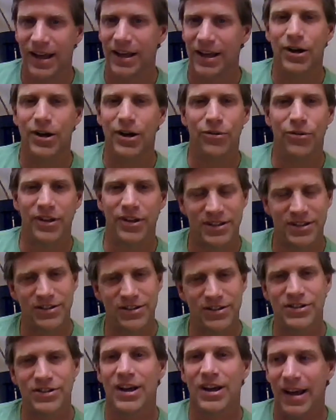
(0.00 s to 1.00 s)
you know, this
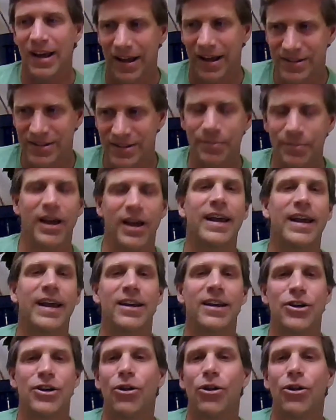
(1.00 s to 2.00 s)
is something I
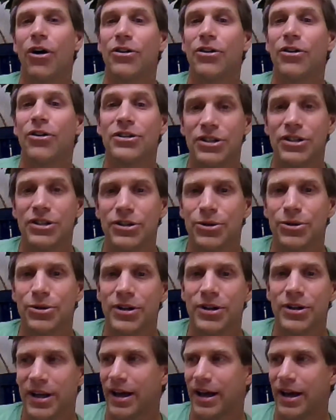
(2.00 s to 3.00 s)
can no longer
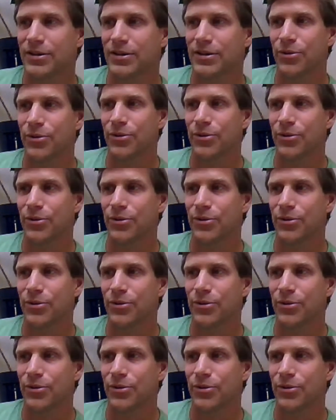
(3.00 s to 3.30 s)
do uh,